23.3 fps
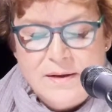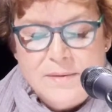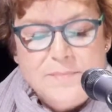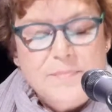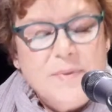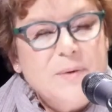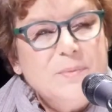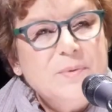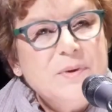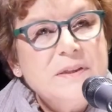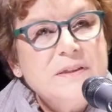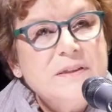
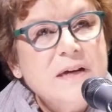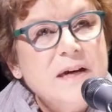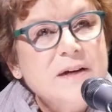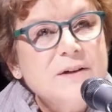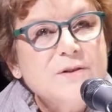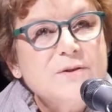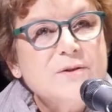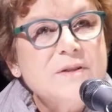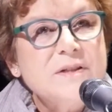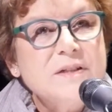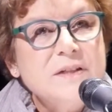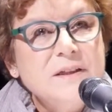But with
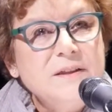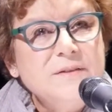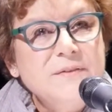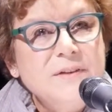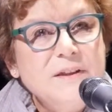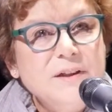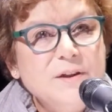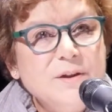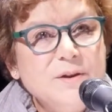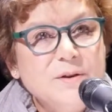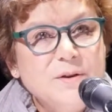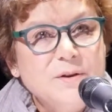Dr.
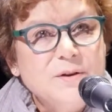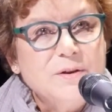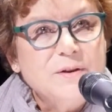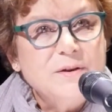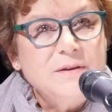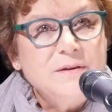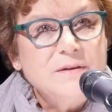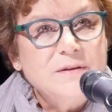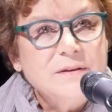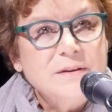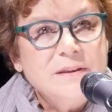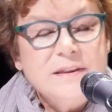Sylvia
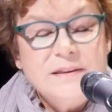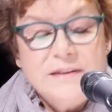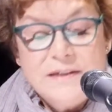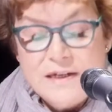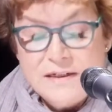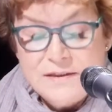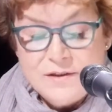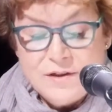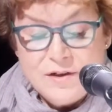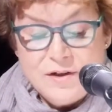Earle and Dr.